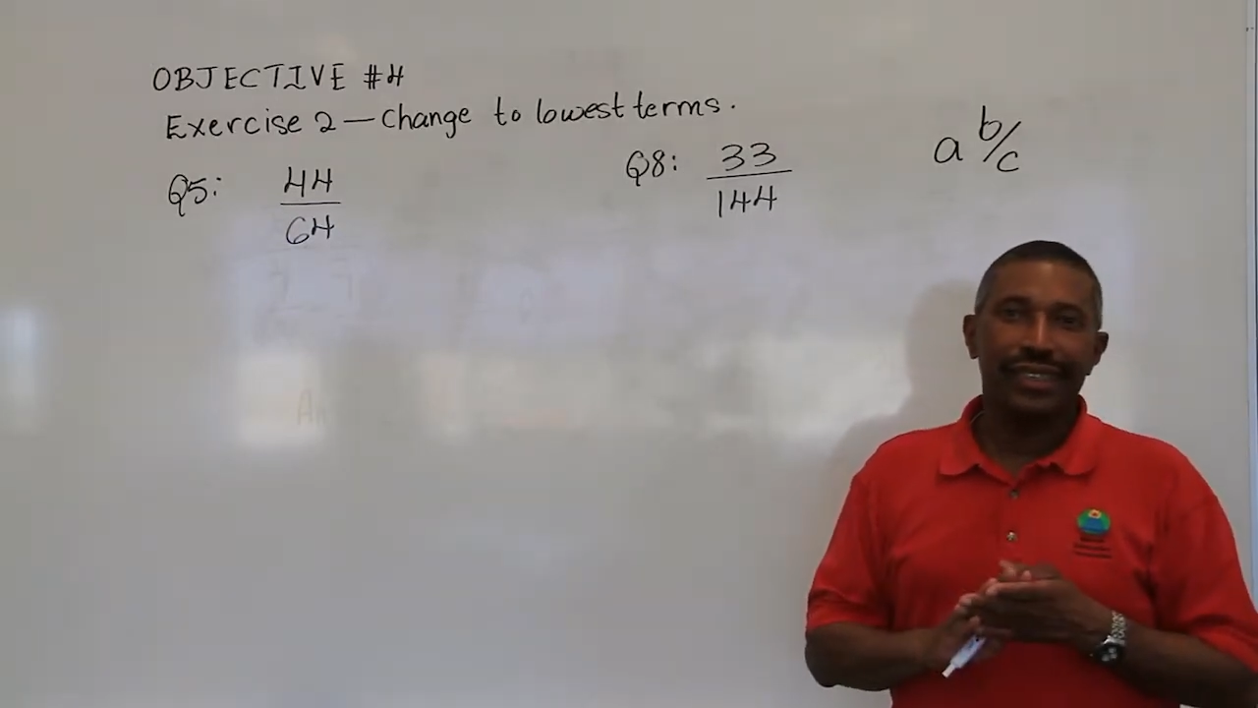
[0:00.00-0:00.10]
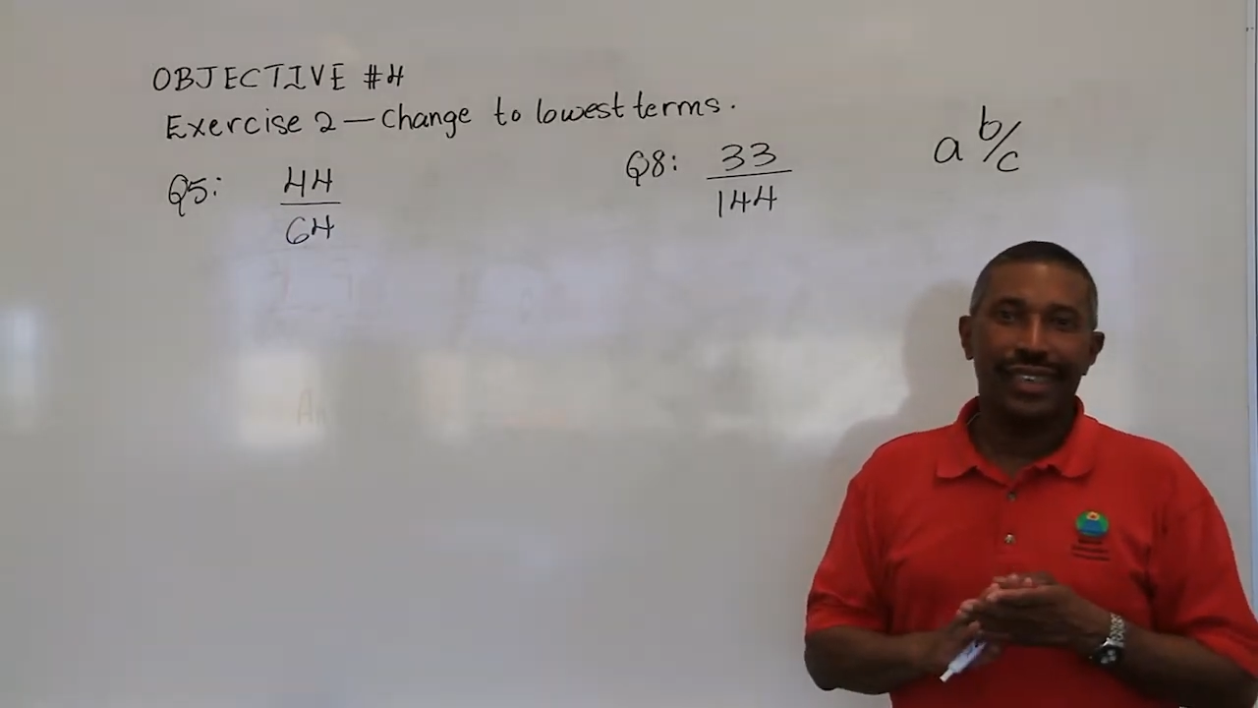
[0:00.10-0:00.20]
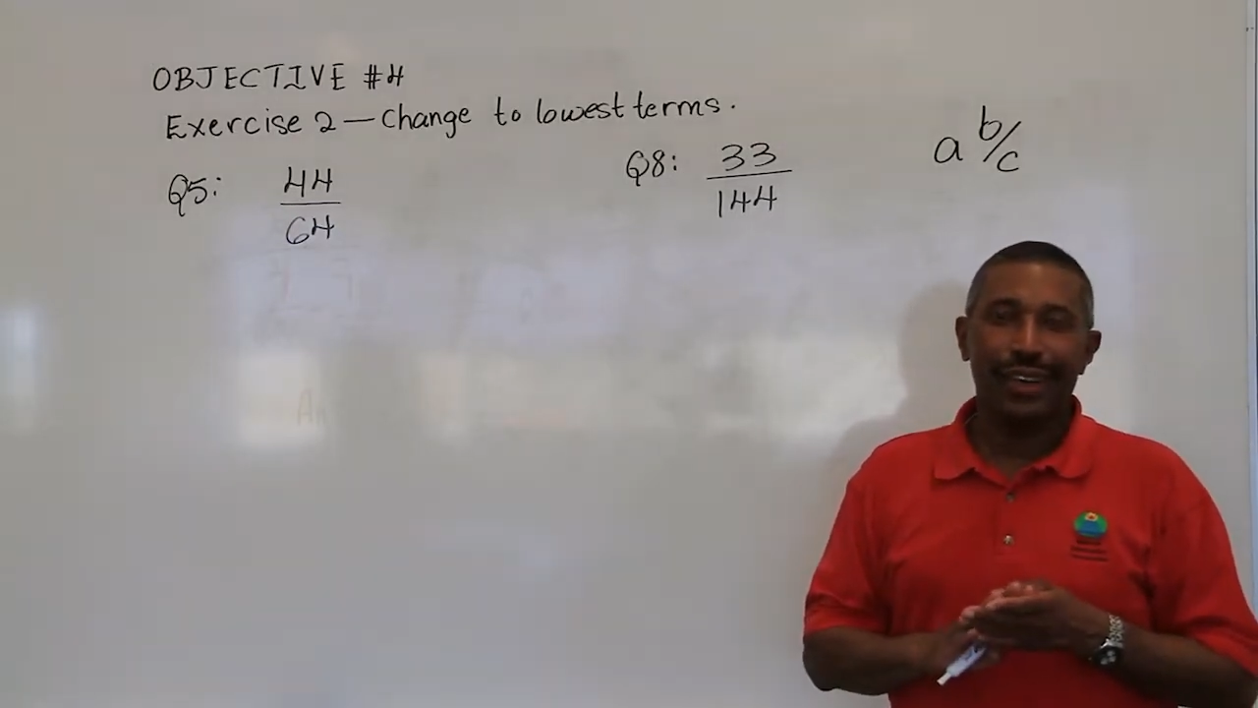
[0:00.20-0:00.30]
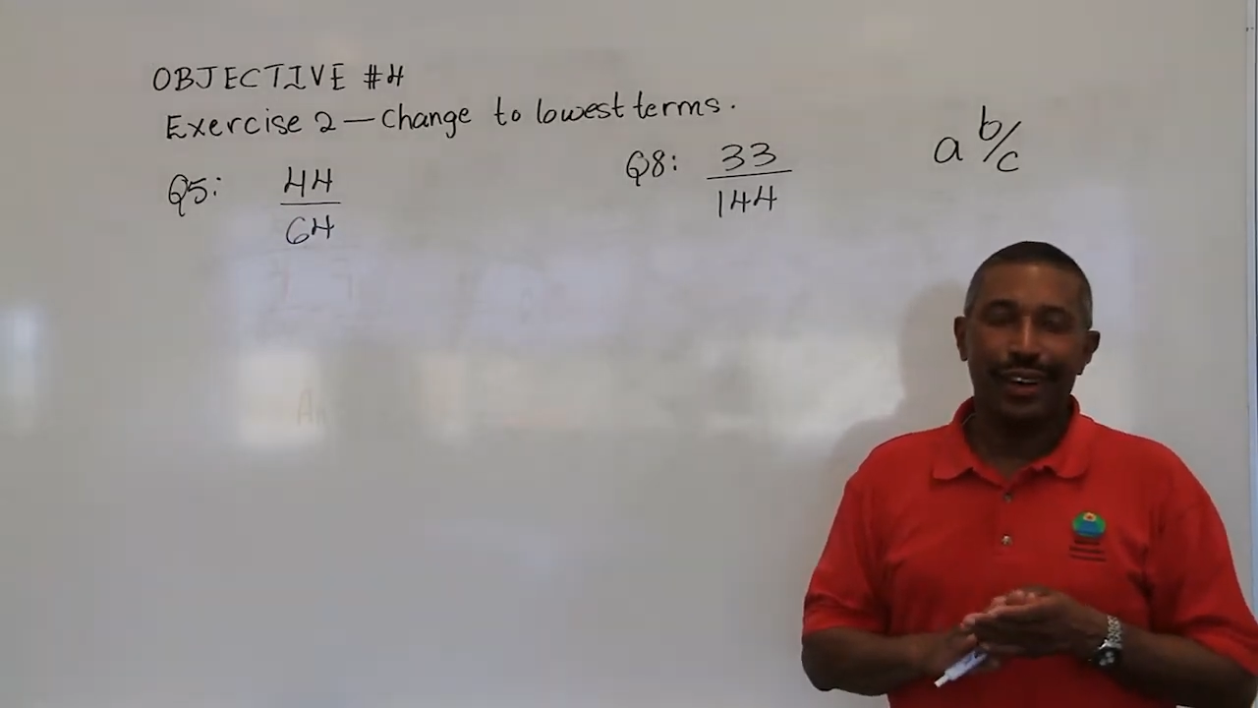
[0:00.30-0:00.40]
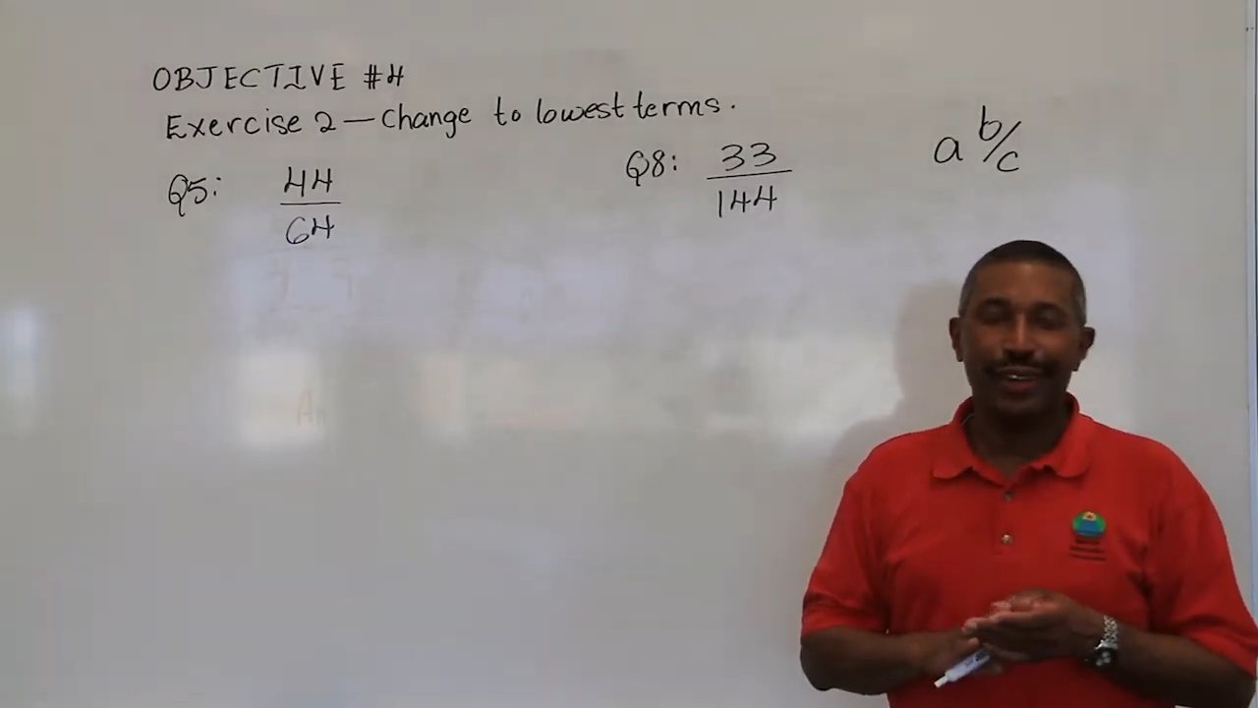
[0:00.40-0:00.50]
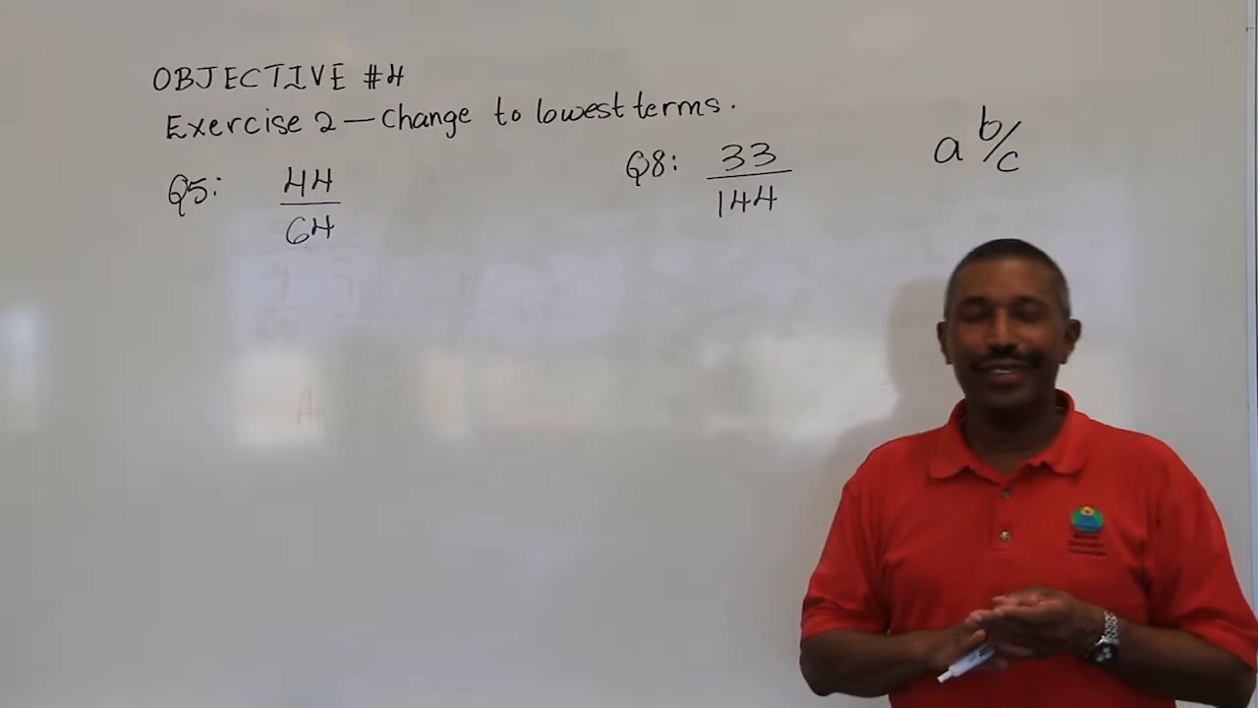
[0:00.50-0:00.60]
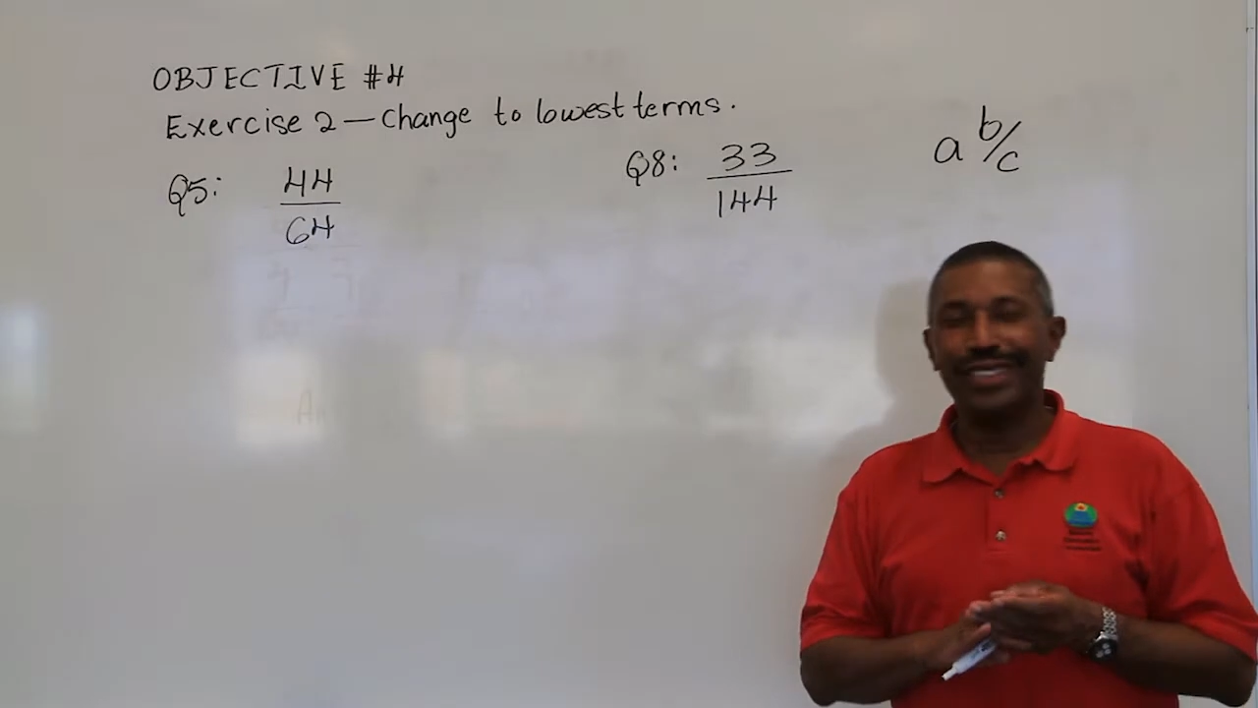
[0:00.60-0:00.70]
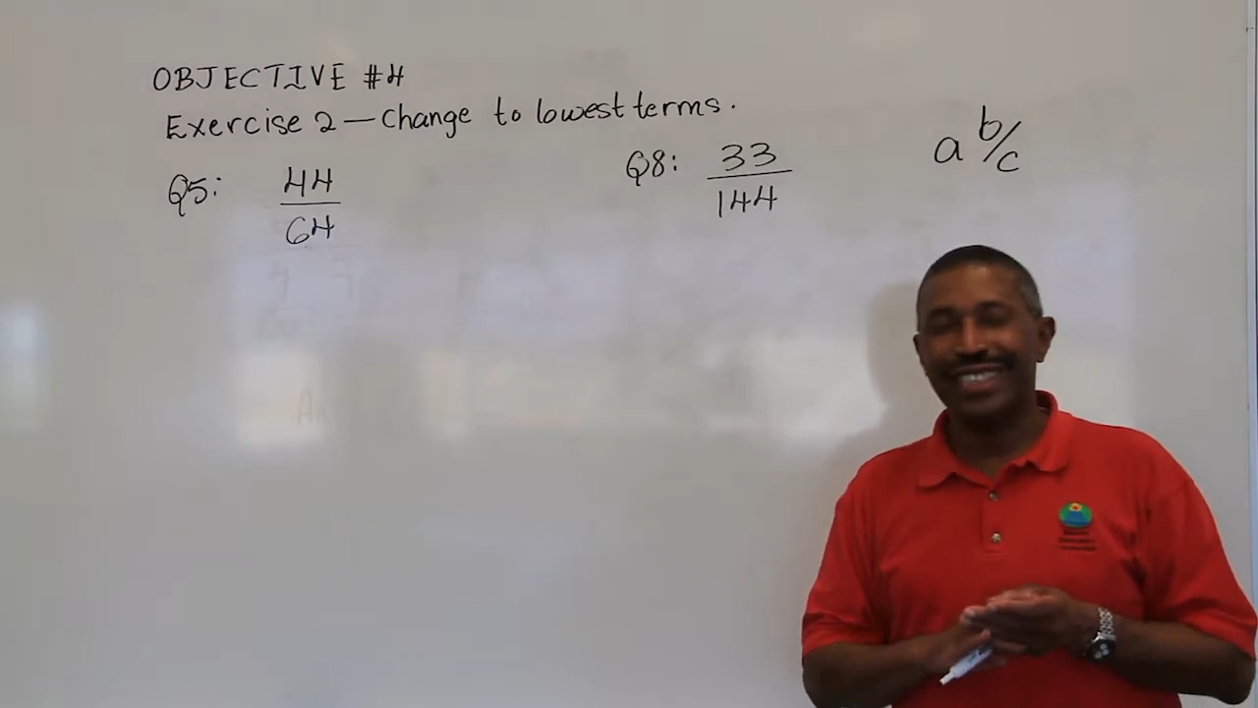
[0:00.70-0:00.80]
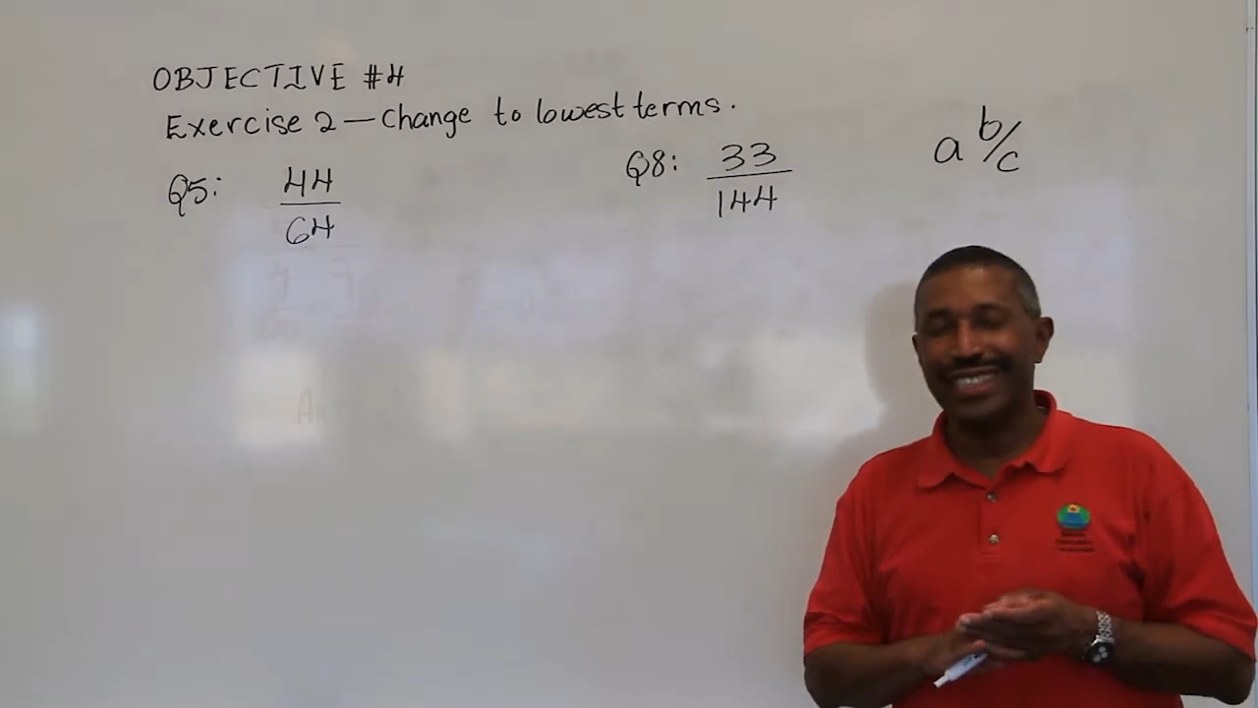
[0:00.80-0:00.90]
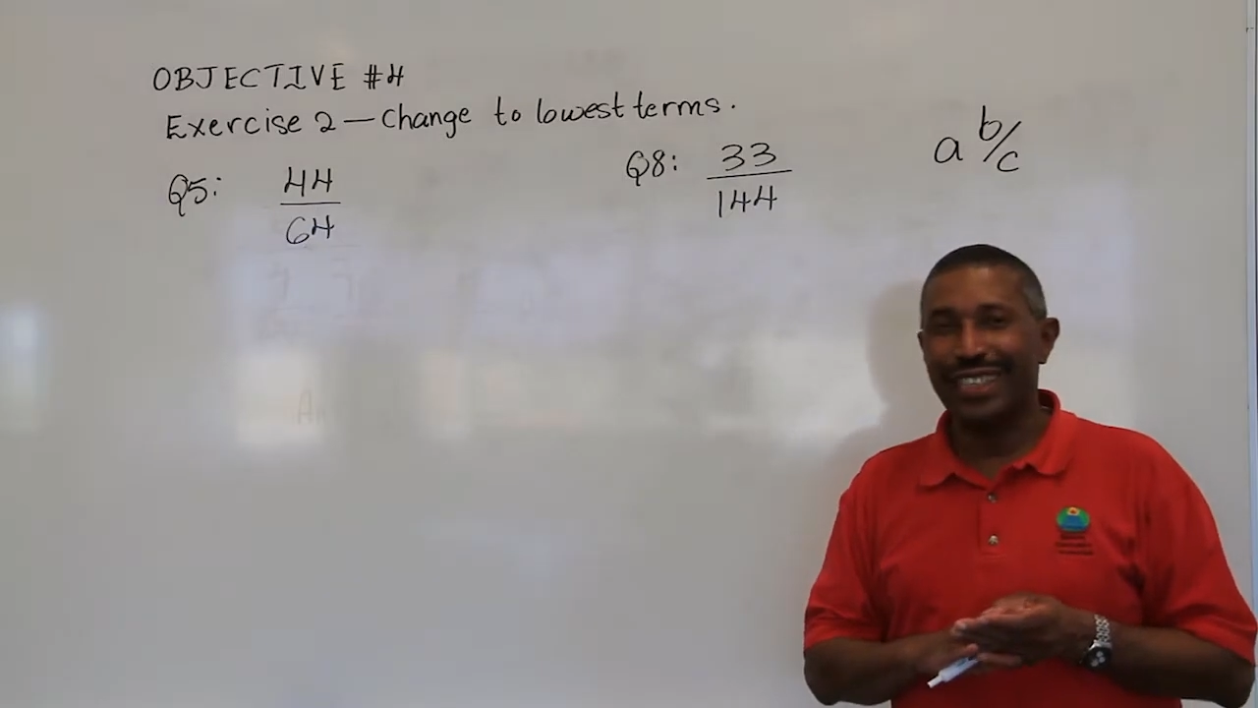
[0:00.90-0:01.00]
Now,
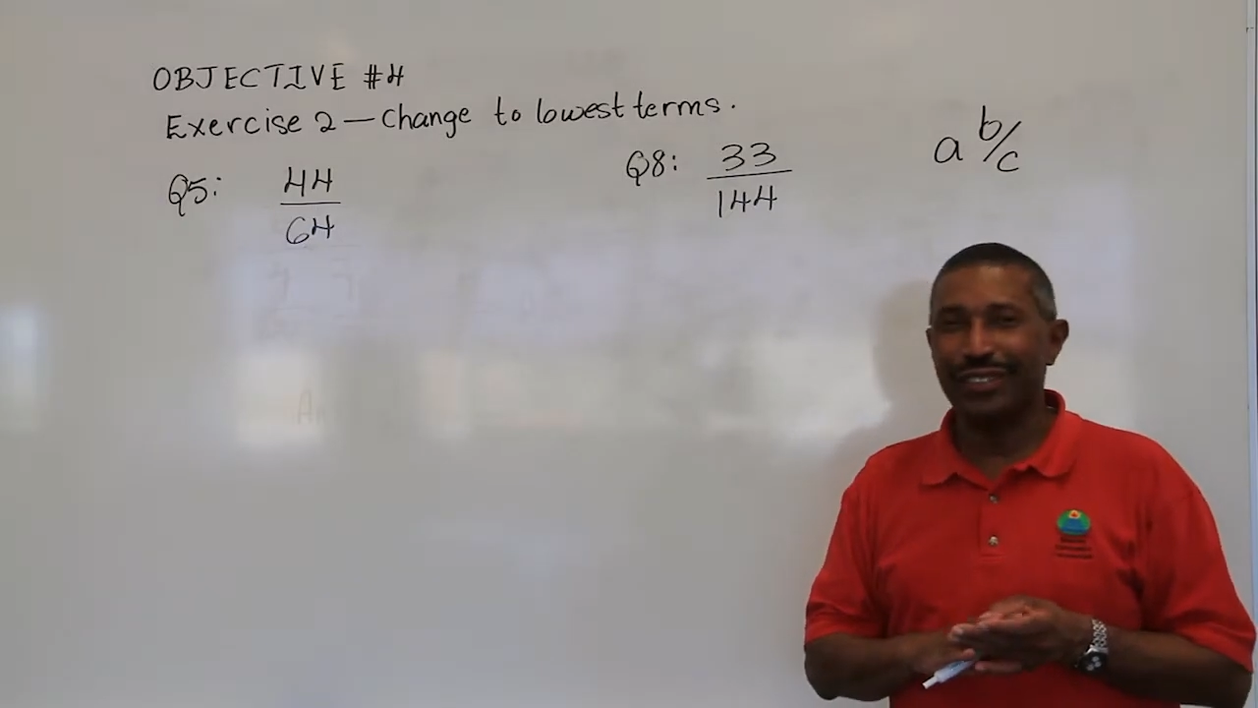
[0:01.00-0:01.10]
obviously,